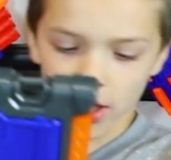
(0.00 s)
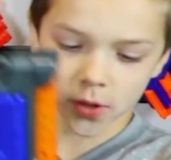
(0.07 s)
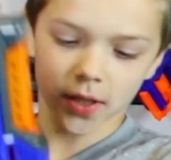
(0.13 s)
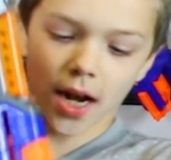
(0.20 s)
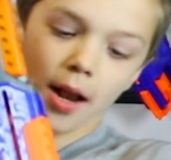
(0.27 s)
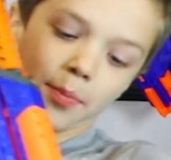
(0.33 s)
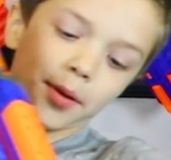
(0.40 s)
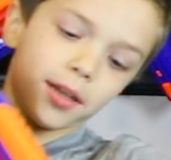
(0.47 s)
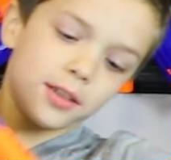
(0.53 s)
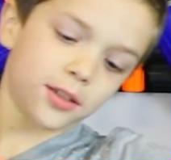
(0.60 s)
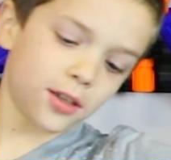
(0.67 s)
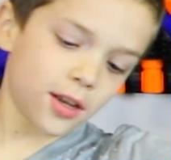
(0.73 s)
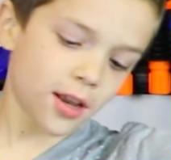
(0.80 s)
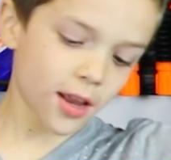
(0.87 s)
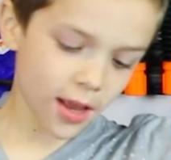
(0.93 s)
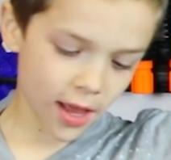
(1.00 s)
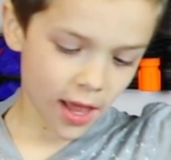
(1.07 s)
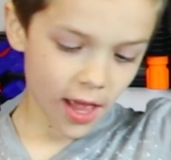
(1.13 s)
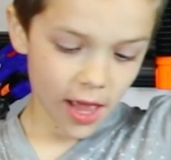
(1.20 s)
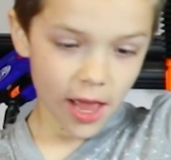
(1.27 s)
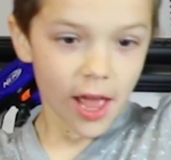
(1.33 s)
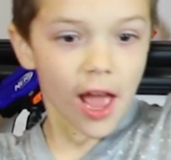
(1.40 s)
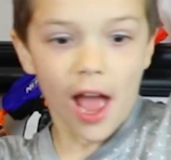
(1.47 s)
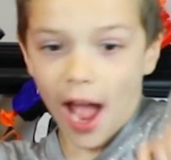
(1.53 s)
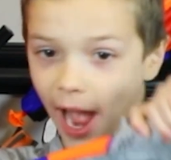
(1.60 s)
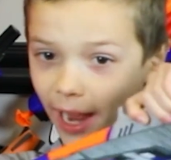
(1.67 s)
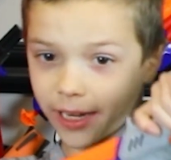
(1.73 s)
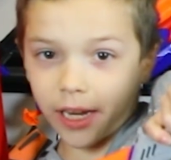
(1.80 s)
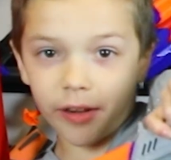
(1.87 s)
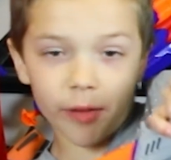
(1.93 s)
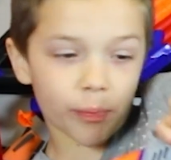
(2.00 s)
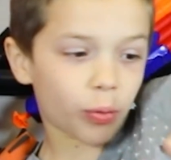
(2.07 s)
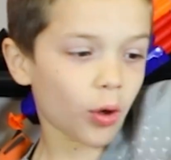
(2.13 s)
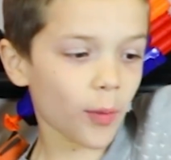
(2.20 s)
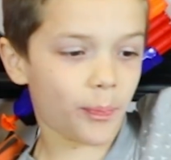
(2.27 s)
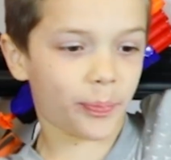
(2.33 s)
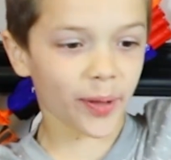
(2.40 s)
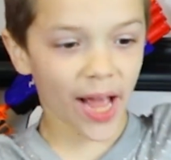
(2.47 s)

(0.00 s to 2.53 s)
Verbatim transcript: watch what happens. I can't even pull it